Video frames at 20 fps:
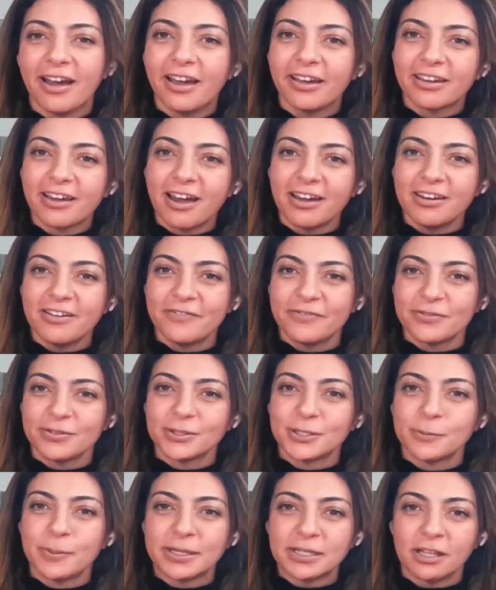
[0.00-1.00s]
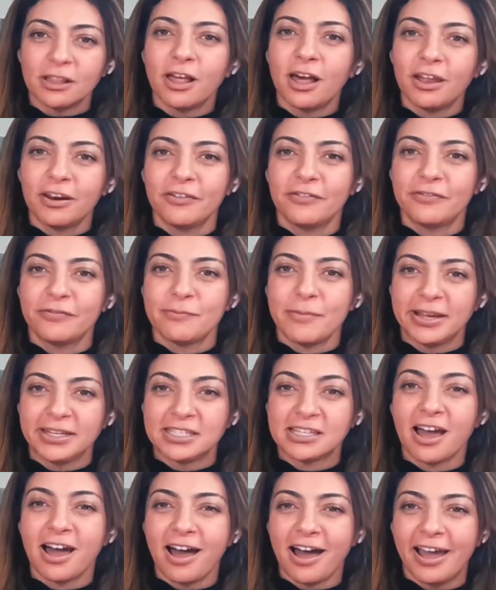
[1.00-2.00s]
I kind of spend a lot of my
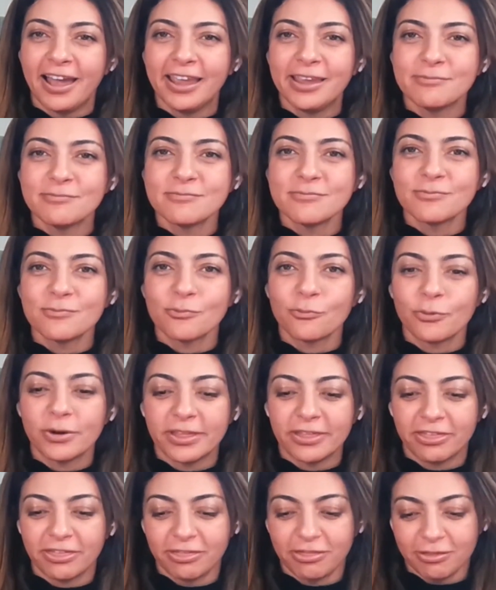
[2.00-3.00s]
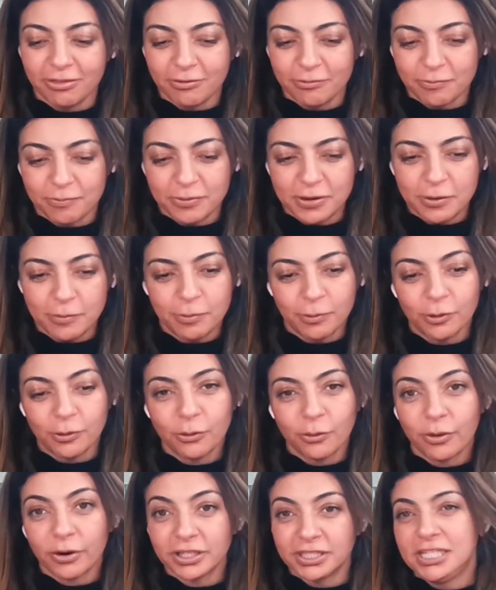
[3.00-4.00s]
time with people
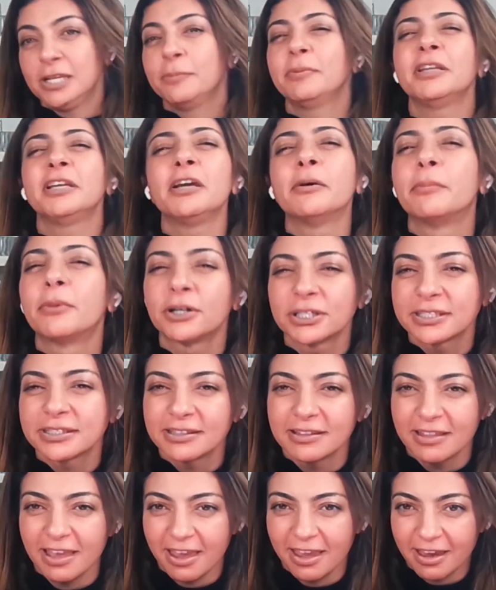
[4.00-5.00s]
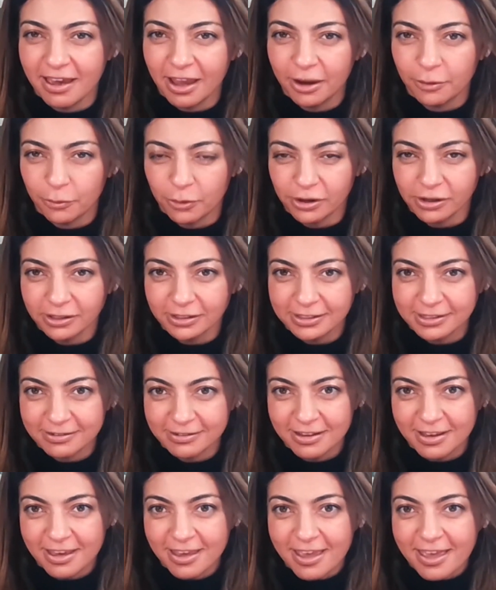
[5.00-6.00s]
who are deeply immersed in the AI world.
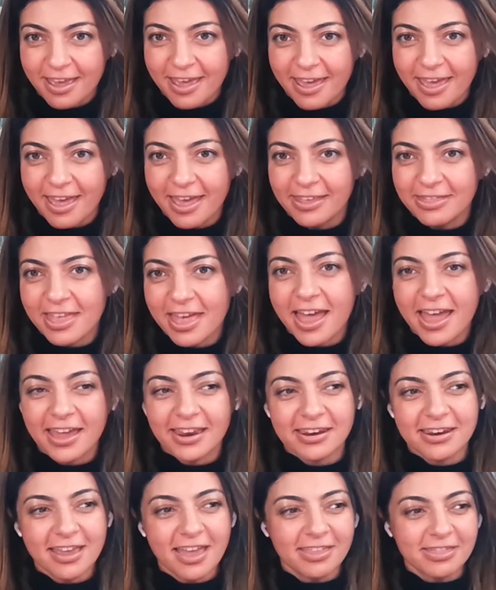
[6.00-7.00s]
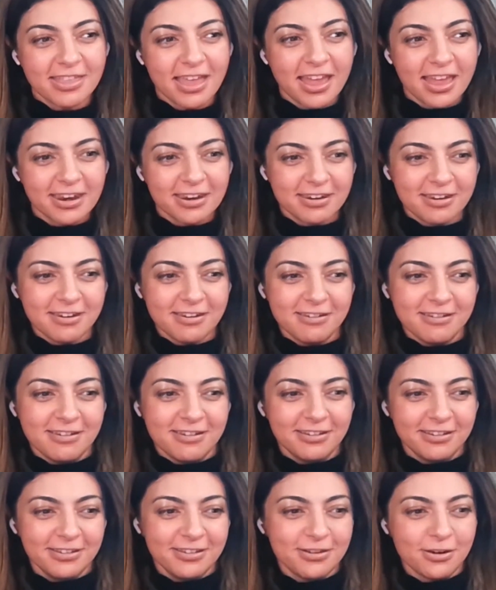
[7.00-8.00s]
And then,
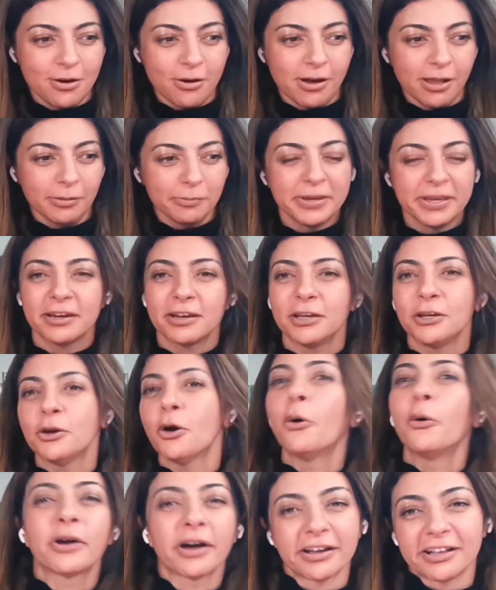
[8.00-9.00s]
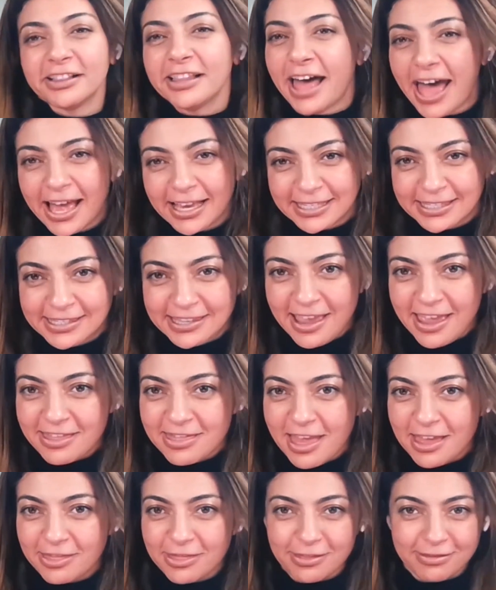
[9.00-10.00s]
I'll be at a yoga class and
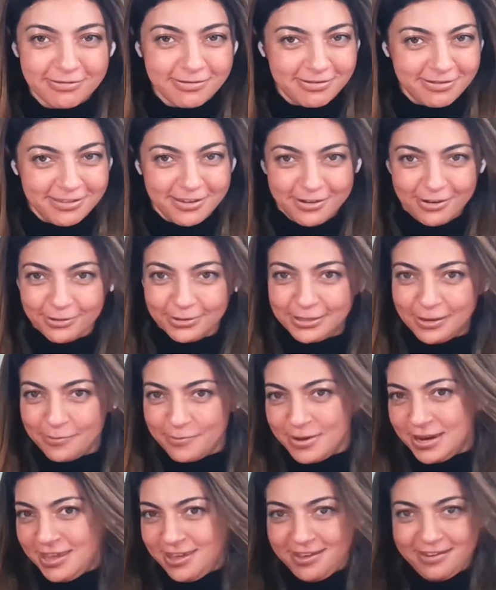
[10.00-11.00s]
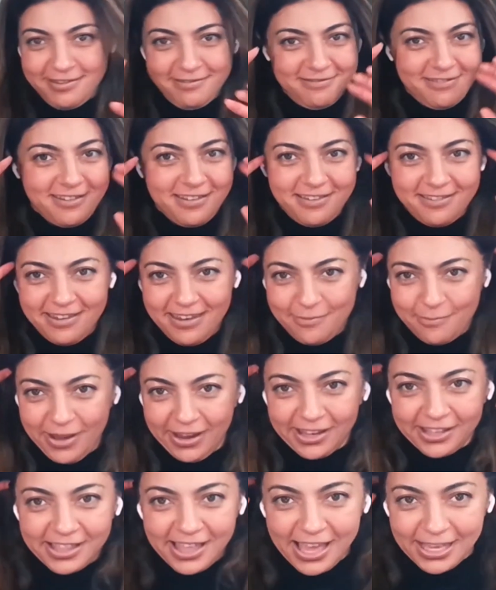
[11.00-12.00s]
then, somebody in my
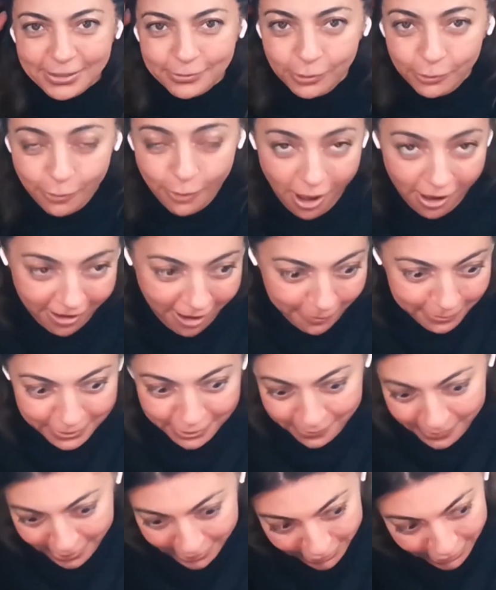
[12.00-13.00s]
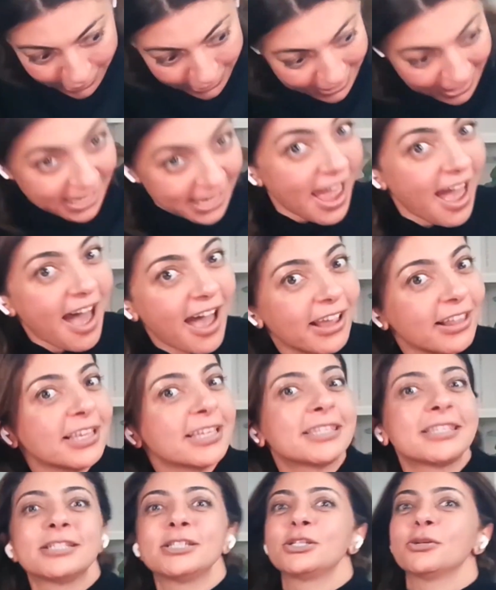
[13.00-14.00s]
class will walk up to me and she'll say, yeah, I
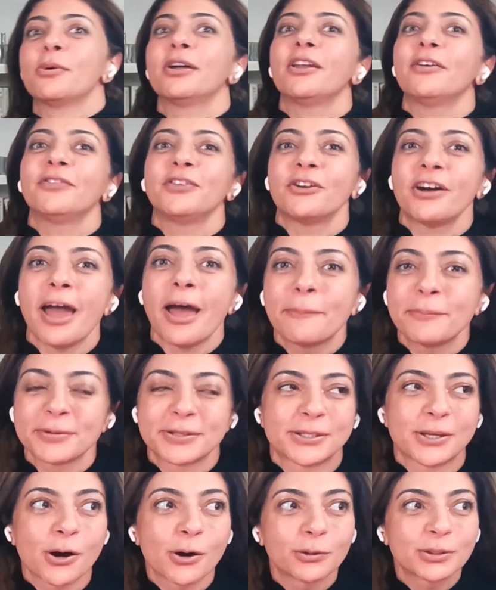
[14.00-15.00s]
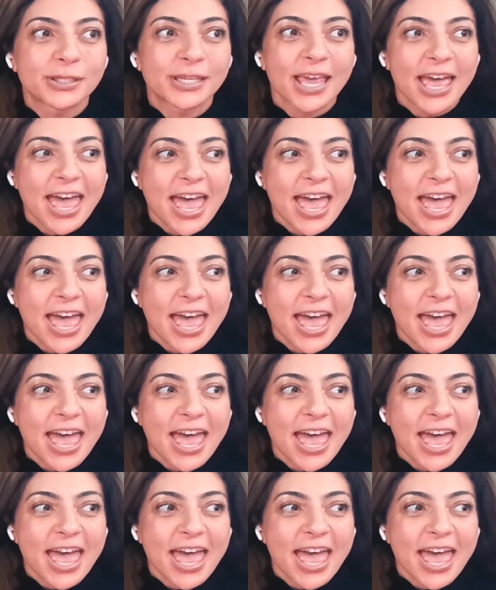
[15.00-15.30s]
listened to one of your episodes,